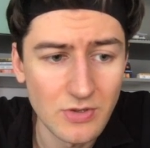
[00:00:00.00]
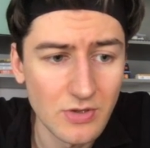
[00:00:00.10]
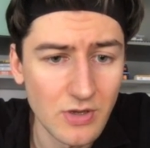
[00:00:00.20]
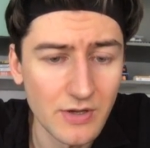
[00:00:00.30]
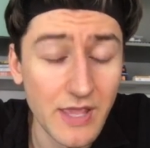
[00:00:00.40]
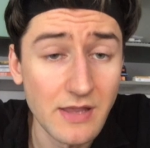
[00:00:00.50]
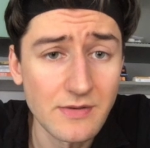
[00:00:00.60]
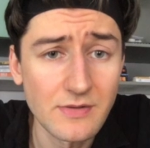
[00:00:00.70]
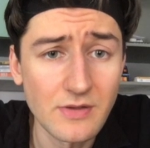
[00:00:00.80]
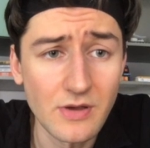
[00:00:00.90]
Again,
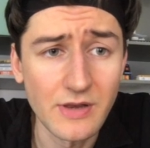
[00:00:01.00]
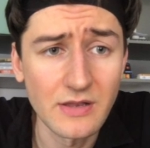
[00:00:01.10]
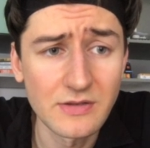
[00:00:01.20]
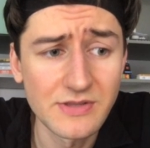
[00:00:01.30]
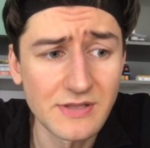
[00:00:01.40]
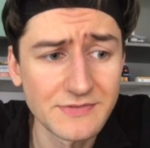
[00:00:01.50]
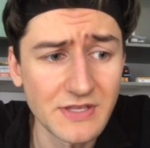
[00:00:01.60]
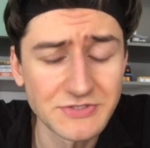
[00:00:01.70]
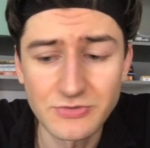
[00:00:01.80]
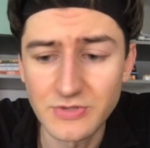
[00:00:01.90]
another thing
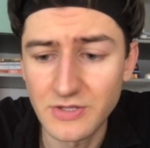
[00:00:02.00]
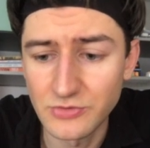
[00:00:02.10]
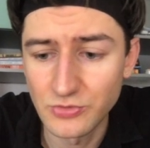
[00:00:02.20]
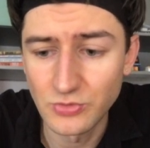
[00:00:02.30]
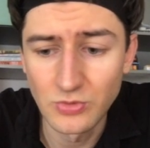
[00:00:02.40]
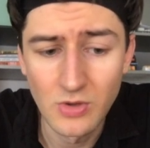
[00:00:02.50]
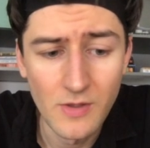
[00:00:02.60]
that you can do,